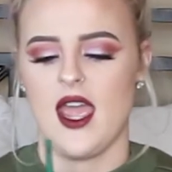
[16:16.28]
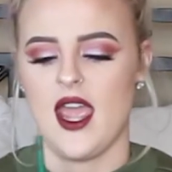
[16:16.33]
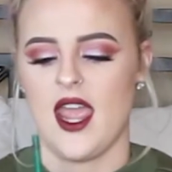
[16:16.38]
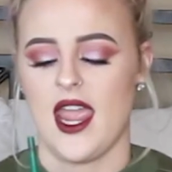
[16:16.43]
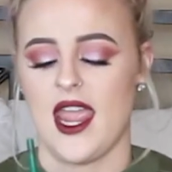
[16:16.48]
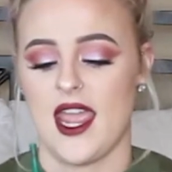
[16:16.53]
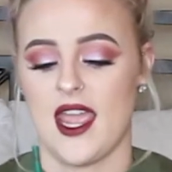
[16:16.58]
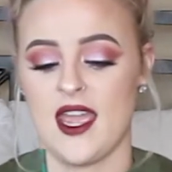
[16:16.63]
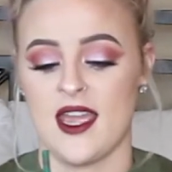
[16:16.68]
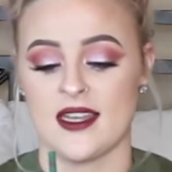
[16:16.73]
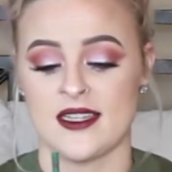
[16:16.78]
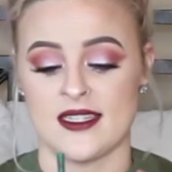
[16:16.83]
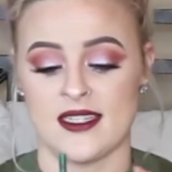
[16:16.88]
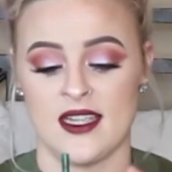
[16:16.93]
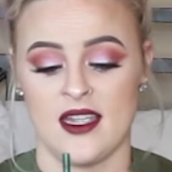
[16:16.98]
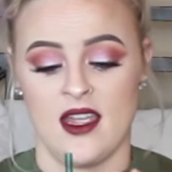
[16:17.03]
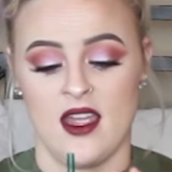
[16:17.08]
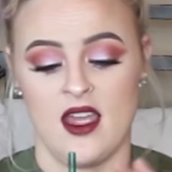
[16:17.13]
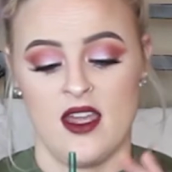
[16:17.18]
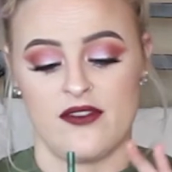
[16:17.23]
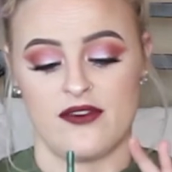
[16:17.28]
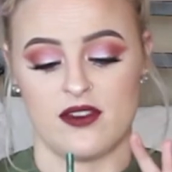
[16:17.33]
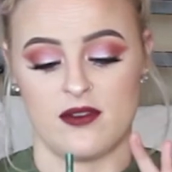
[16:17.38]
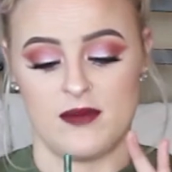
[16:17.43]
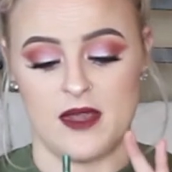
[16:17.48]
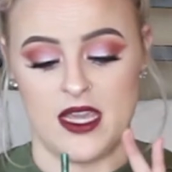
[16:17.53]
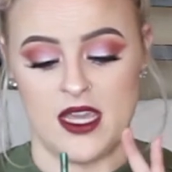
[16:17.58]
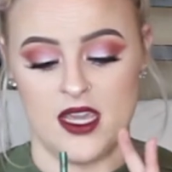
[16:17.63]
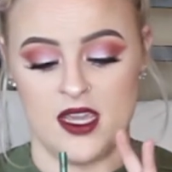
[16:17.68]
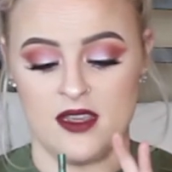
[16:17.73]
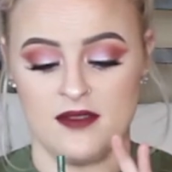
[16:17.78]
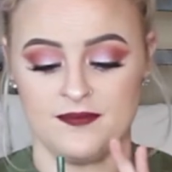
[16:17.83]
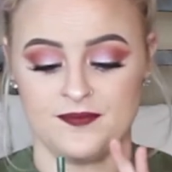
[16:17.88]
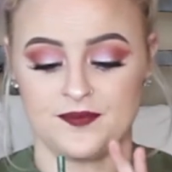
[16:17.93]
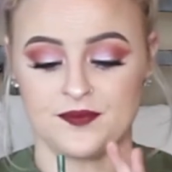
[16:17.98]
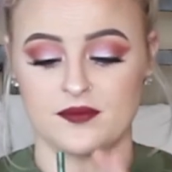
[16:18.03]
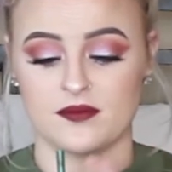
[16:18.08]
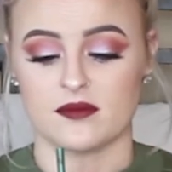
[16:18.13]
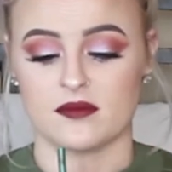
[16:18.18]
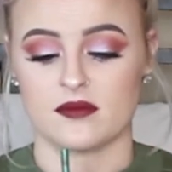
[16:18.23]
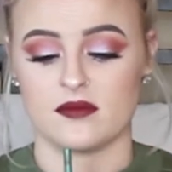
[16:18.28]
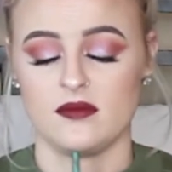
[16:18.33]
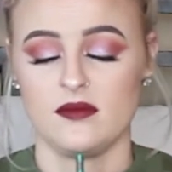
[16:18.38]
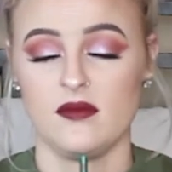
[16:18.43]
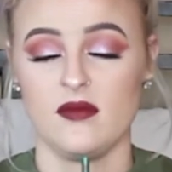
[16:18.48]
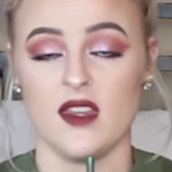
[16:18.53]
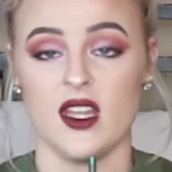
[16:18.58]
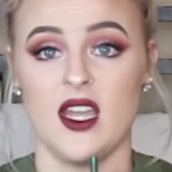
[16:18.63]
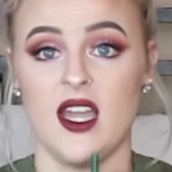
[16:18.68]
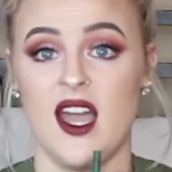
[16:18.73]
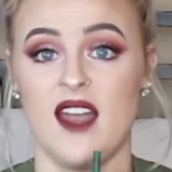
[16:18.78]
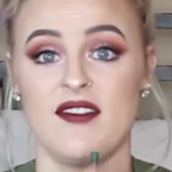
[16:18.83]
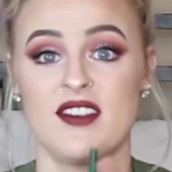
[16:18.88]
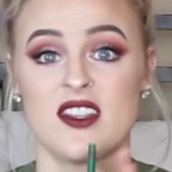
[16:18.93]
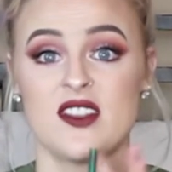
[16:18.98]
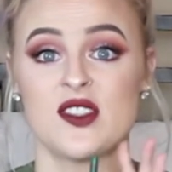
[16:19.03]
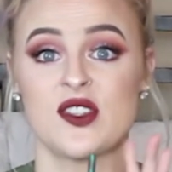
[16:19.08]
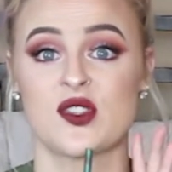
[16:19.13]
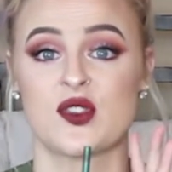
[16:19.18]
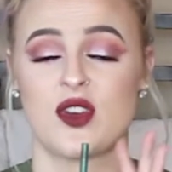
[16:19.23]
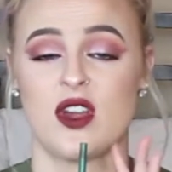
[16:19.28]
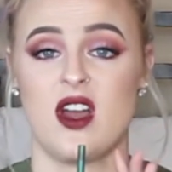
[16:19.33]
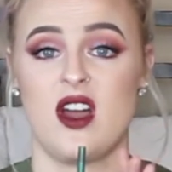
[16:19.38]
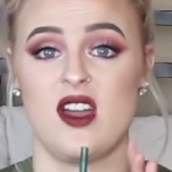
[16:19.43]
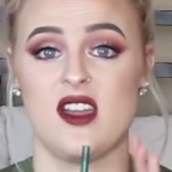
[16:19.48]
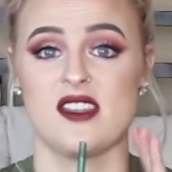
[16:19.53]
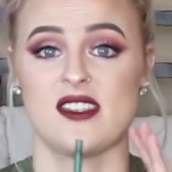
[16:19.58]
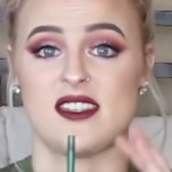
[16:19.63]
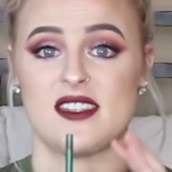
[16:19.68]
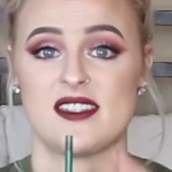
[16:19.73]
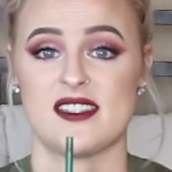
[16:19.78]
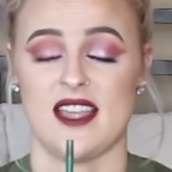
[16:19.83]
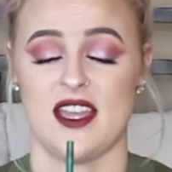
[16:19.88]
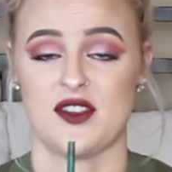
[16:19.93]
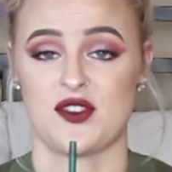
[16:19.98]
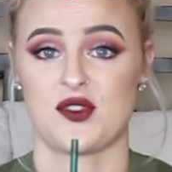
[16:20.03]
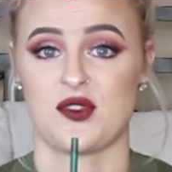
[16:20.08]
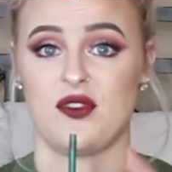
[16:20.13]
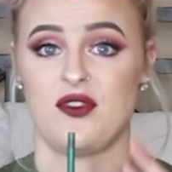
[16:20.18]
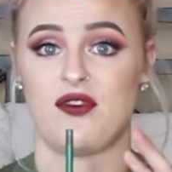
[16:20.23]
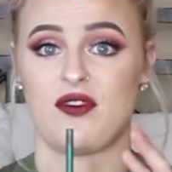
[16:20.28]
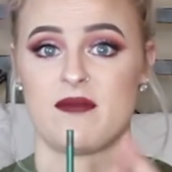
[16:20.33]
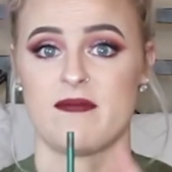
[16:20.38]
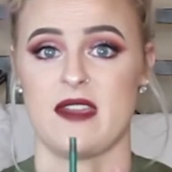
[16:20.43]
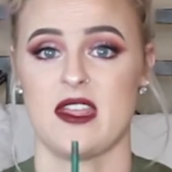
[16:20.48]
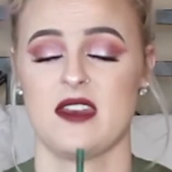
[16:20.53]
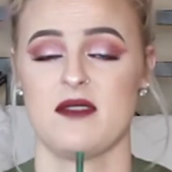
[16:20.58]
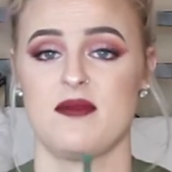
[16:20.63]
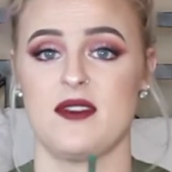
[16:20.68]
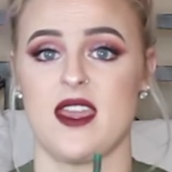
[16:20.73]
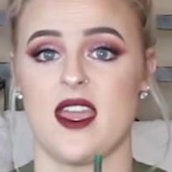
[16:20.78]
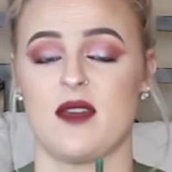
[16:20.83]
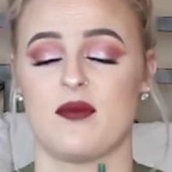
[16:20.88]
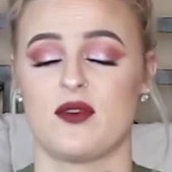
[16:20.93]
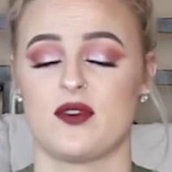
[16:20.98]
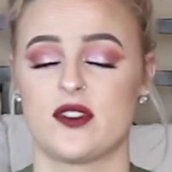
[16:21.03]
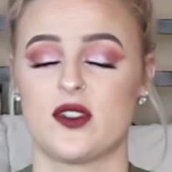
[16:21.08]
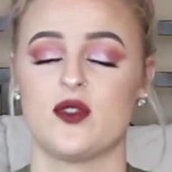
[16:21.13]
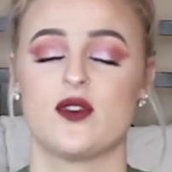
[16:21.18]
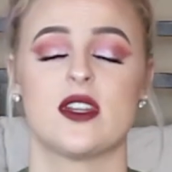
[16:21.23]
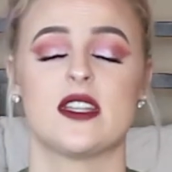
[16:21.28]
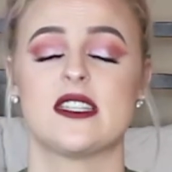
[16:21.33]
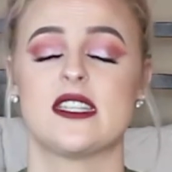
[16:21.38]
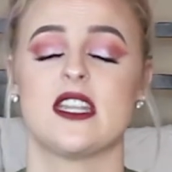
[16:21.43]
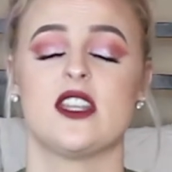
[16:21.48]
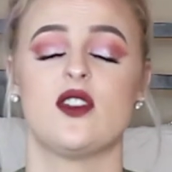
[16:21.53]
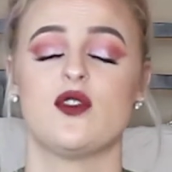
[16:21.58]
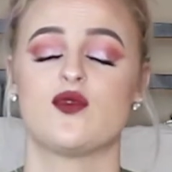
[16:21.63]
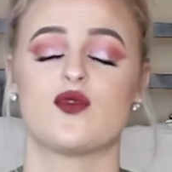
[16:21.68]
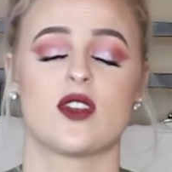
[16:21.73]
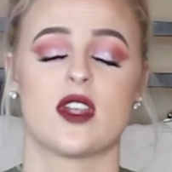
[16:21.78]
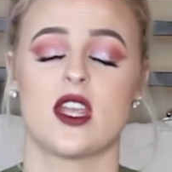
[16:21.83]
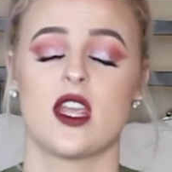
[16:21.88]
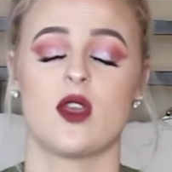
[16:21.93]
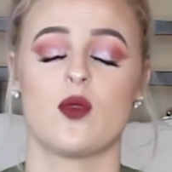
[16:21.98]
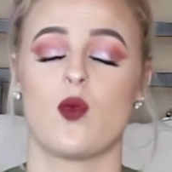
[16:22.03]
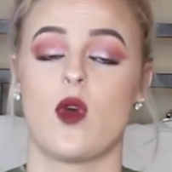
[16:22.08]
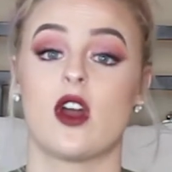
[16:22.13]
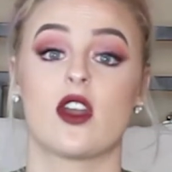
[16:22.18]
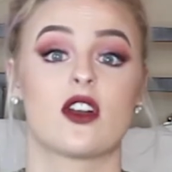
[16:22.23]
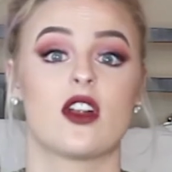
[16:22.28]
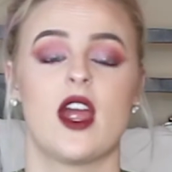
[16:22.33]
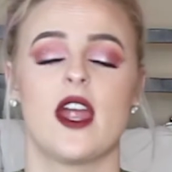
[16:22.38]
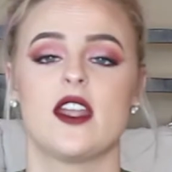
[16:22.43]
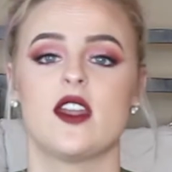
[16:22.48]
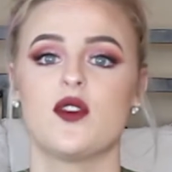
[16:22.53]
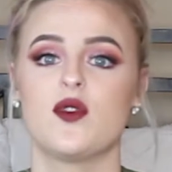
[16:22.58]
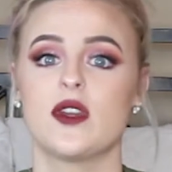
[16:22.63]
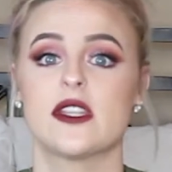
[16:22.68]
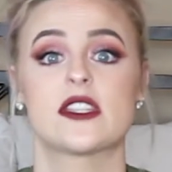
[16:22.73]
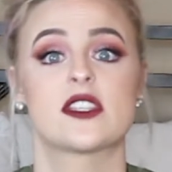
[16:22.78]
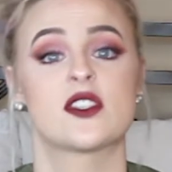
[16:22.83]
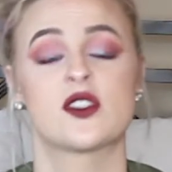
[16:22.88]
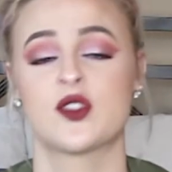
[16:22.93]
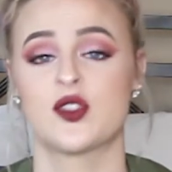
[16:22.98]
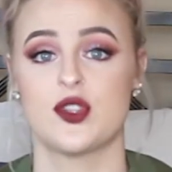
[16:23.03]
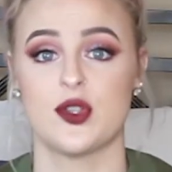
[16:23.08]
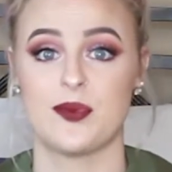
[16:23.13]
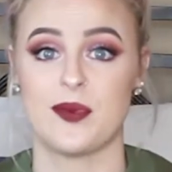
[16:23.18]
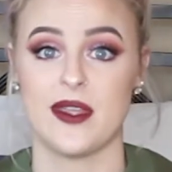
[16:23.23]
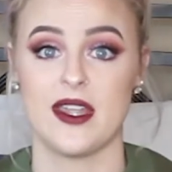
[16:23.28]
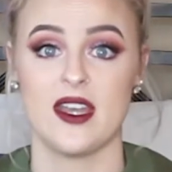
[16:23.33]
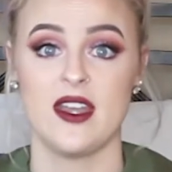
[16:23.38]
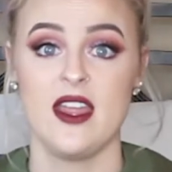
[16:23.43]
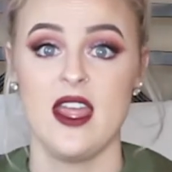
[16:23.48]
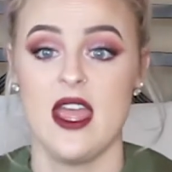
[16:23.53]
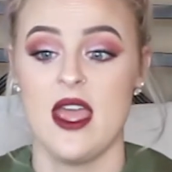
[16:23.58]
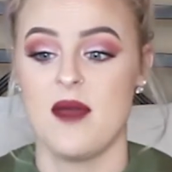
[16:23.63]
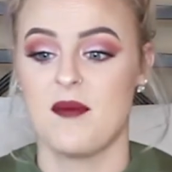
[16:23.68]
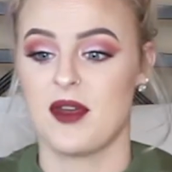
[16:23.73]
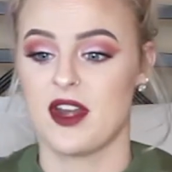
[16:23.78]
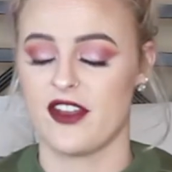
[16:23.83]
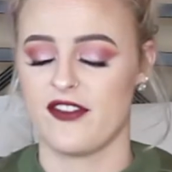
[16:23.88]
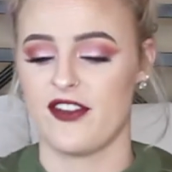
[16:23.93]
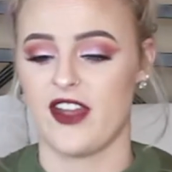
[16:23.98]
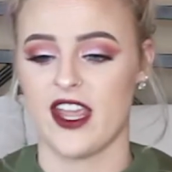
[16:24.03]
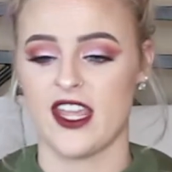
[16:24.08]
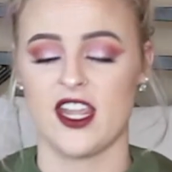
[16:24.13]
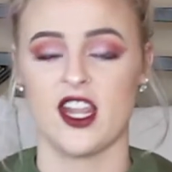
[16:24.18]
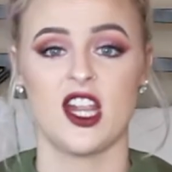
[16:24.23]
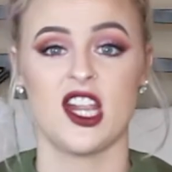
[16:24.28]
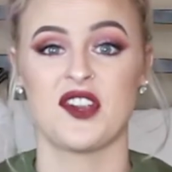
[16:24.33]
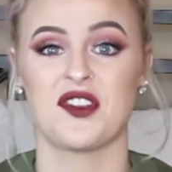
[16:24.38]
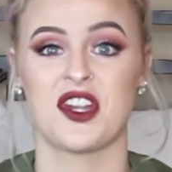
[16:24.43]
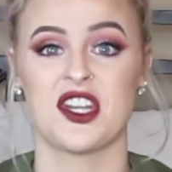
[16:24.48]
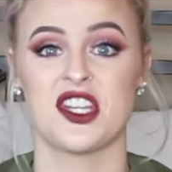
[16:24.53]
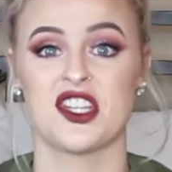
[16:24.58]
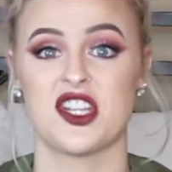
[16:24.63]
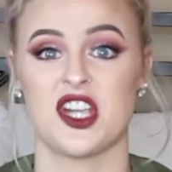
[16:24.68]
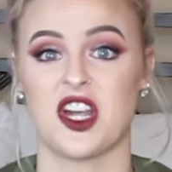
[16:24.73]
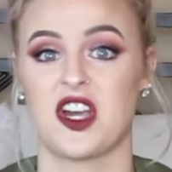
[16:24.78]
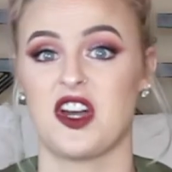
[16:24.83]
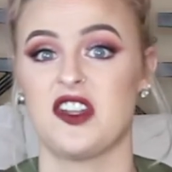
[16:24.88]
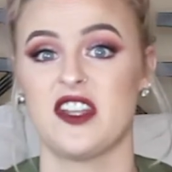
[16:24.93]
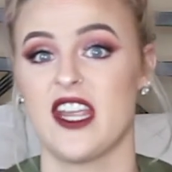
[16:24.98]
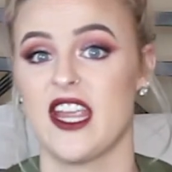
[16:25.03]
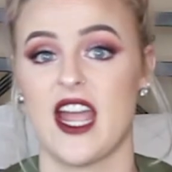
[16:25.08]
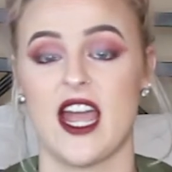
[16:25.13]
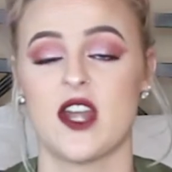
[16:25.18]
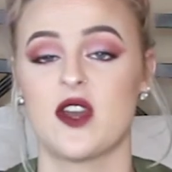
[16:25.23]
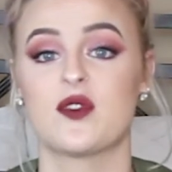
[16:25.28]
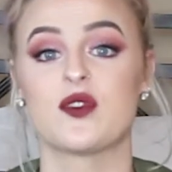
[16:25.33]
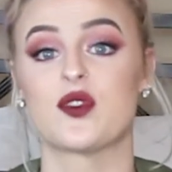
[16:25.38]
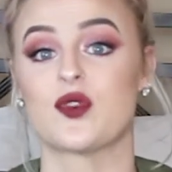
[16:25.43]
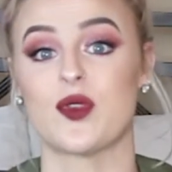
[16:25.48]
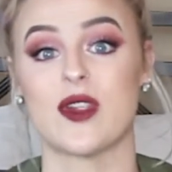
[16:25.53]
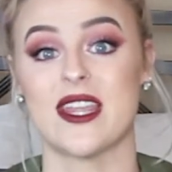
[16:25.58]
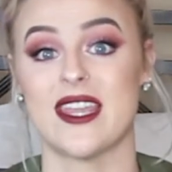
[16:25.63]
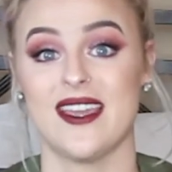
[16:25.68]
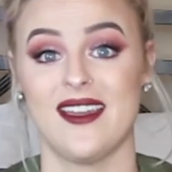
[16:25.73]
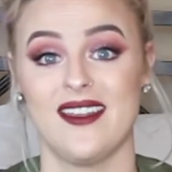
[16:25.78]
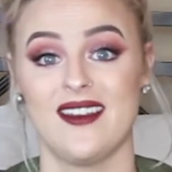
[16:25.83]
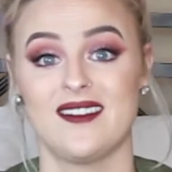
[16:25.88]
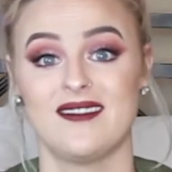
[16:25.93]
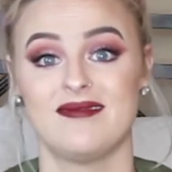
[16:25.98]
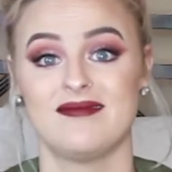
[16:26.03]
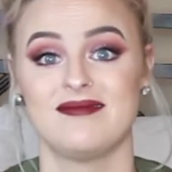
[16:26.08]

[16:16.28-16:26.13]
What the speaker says: And for me, having a straw is essential for me to be able to continue drinking water. I know it's stupid, but if I carry around a jug all day, I don't drink it.